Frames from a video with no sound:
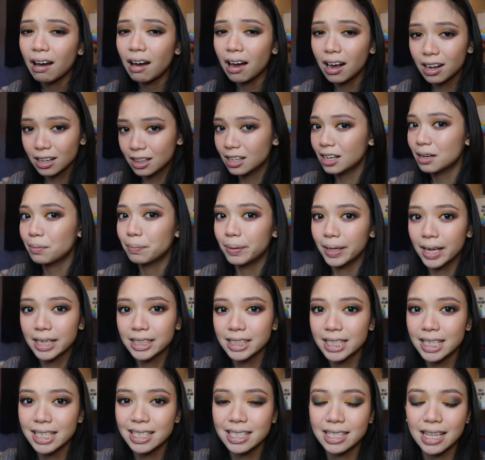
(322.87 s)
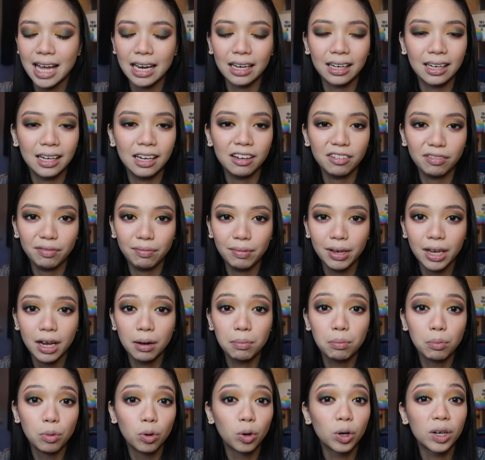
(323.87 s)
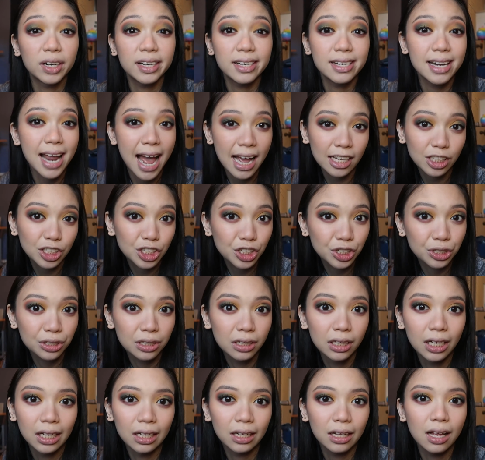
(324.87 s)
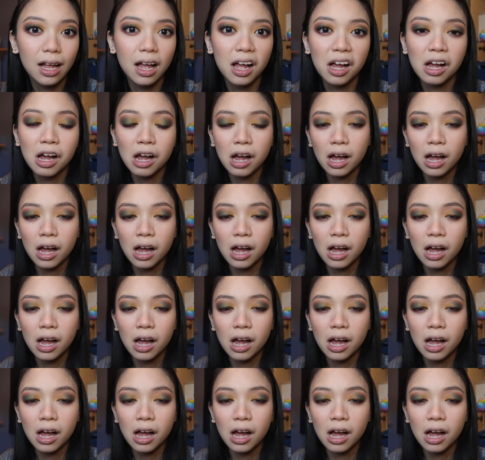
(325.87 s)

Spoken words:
other blushes that give me a more natural